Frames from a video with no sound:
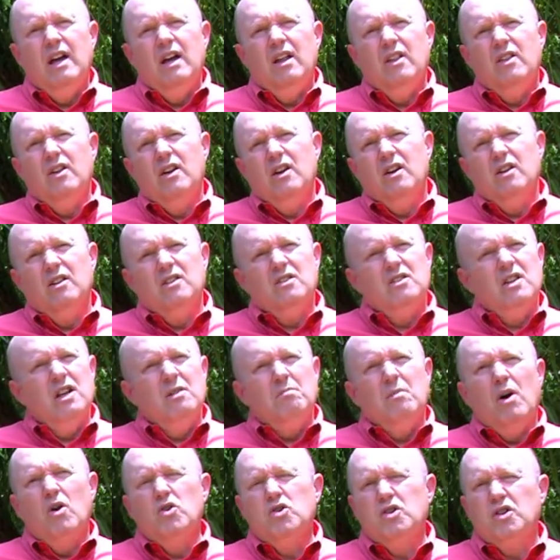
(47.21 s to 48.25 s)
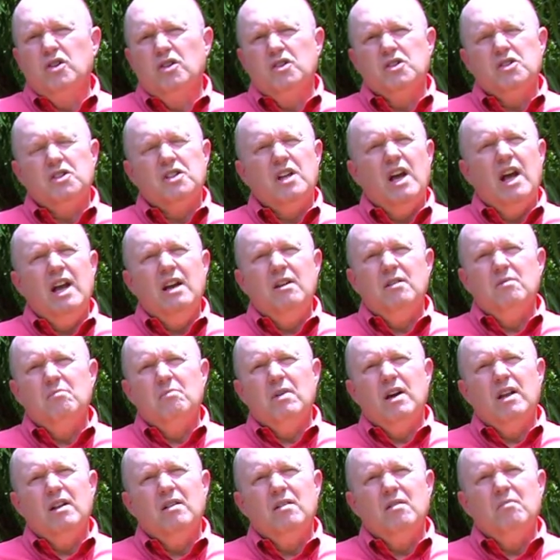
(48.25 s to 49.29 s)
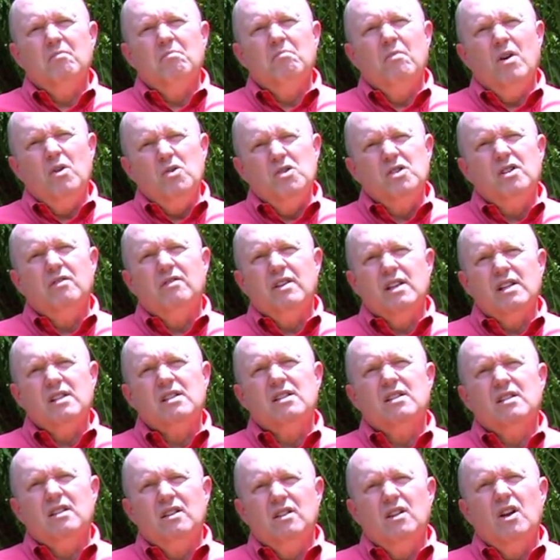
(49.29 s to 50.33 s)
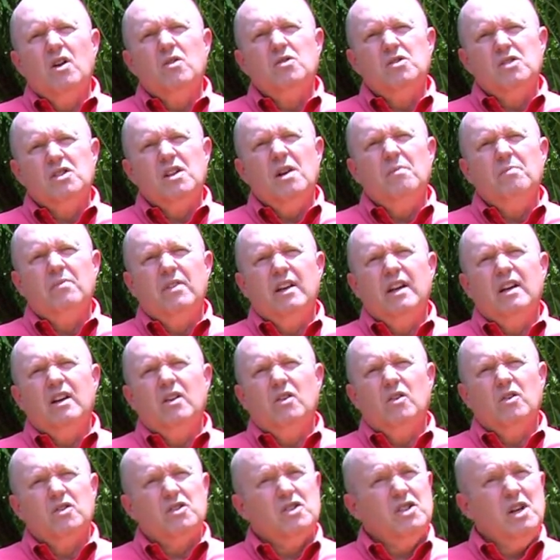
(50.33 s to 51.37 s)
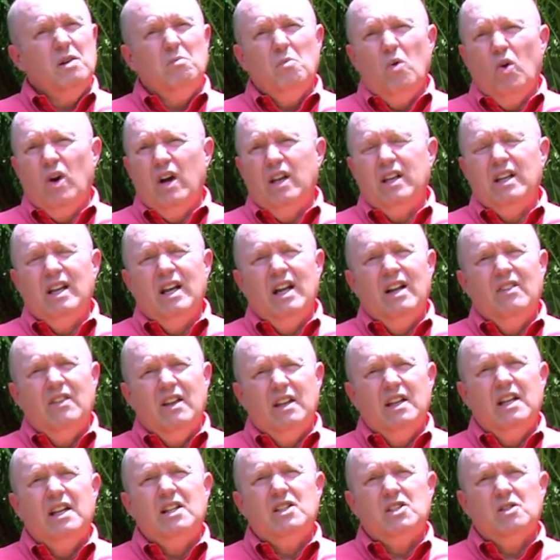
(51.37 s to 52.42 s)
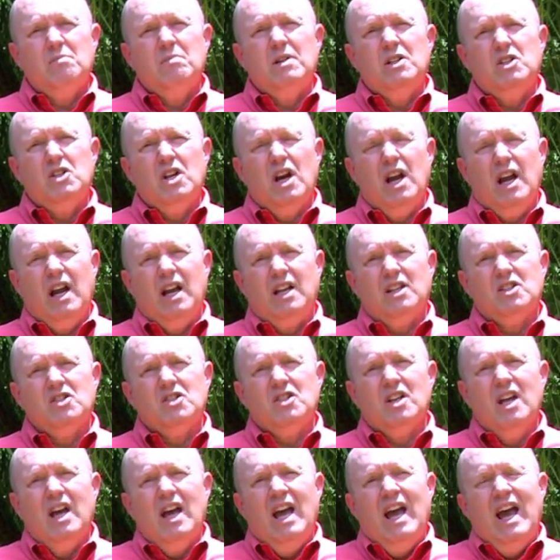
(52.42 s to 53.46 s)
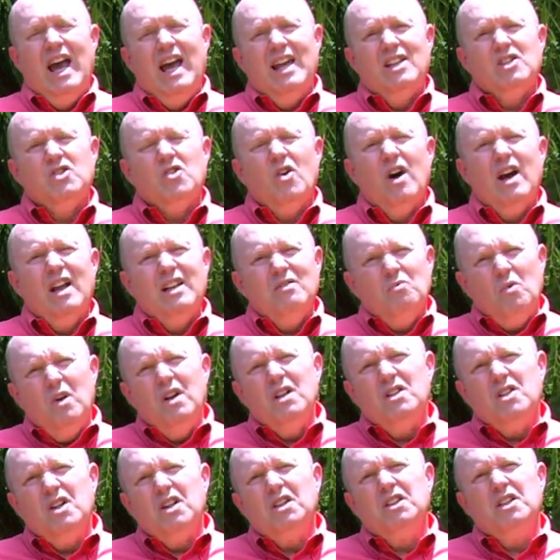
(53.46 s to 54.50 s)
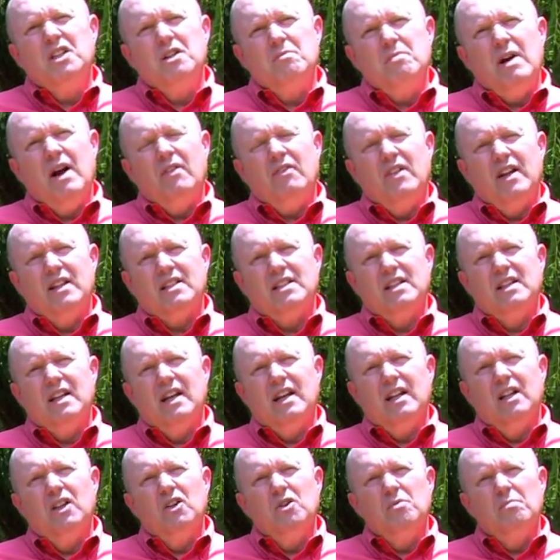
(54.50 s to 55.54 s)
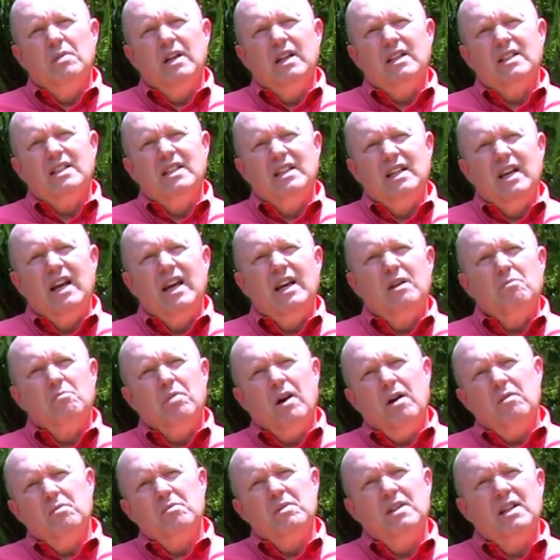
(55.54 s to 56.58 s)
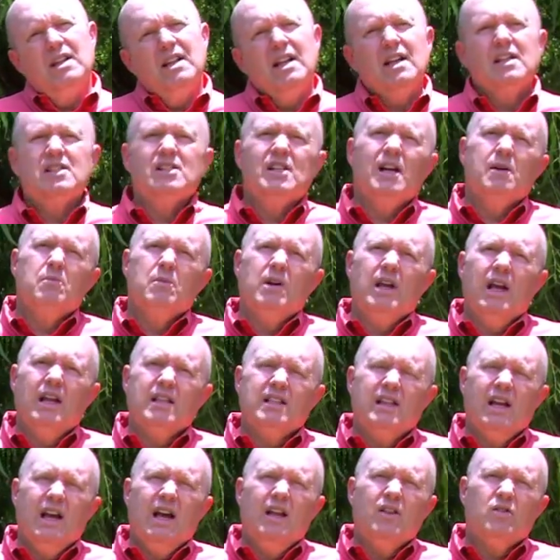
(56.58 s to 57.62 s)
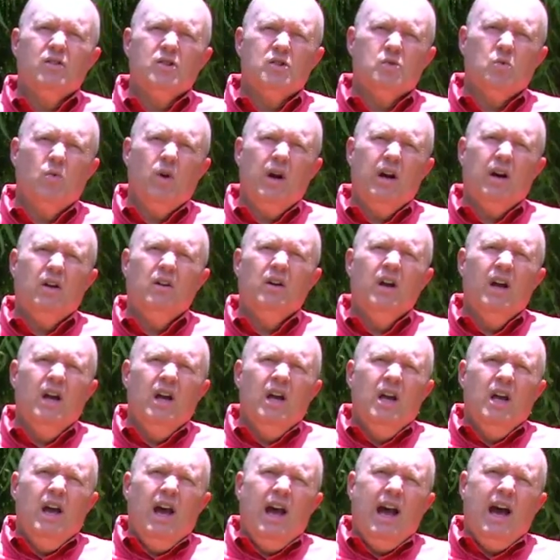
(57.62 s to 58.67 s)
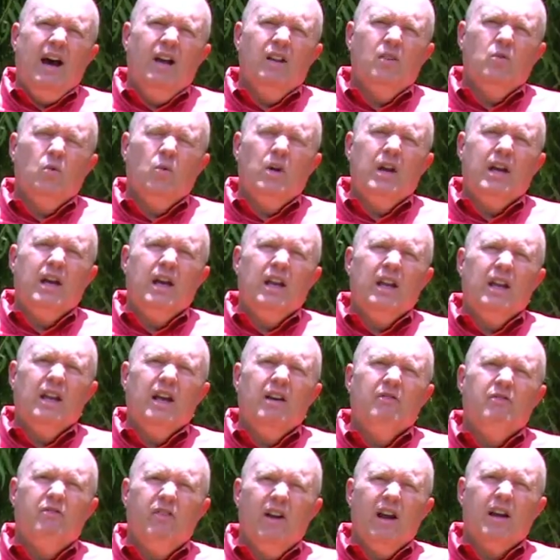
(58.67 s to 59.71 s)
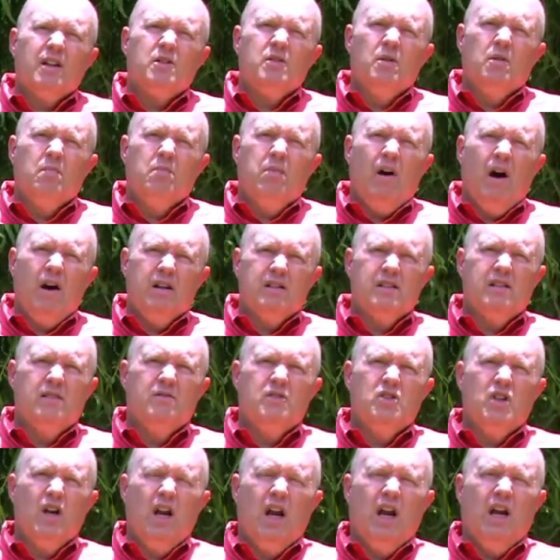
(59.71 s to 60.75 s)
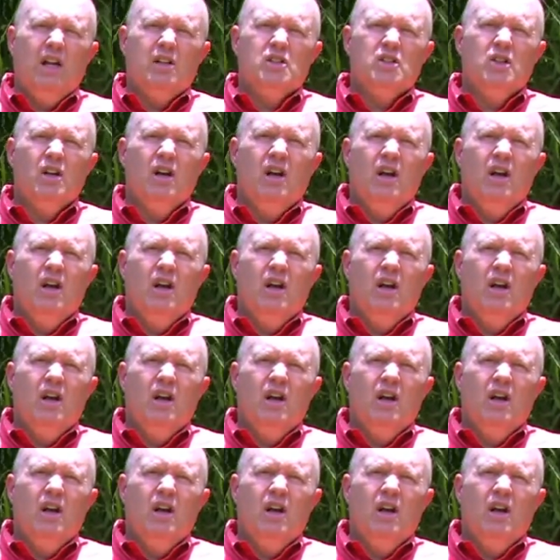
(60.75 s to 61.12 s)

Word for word: their emotional state, but most of us know something or someone that needs to be changed. And so I want to talk to you about that today, a little bit today, and probably the next time we get together as well, how that we can affect positive change.